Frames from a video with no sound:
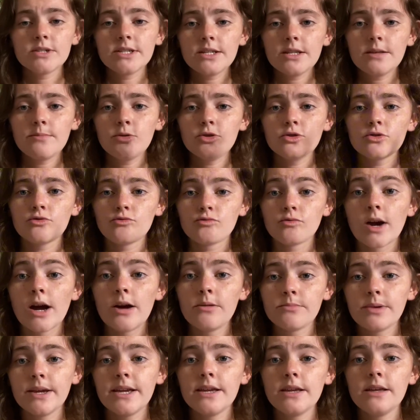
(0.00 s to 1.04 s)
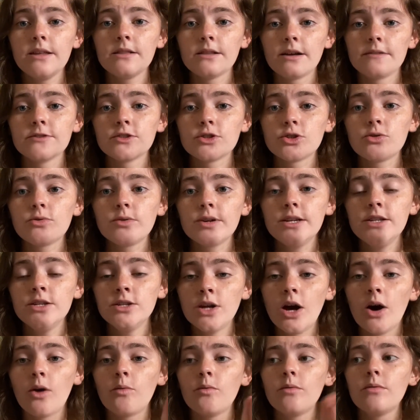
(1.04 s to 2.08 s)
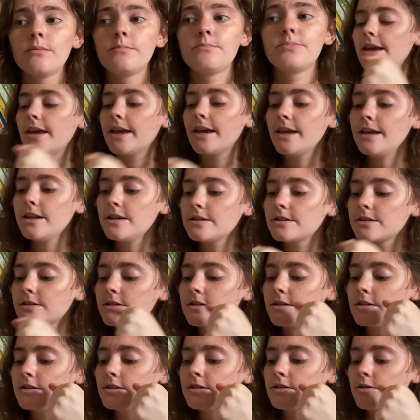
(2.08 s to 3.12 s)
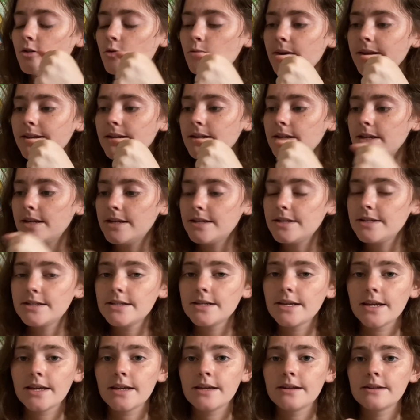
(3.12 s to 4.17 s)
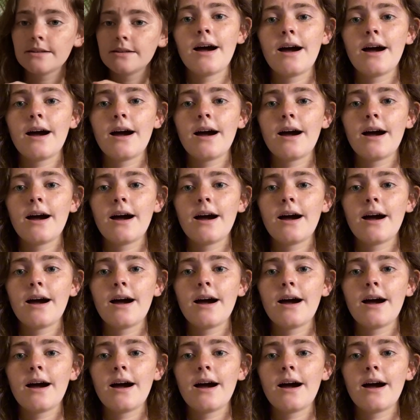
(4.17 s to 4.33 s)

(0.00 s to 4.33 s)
it the most groundbreaking love story? No, but hit the way it needed to hit.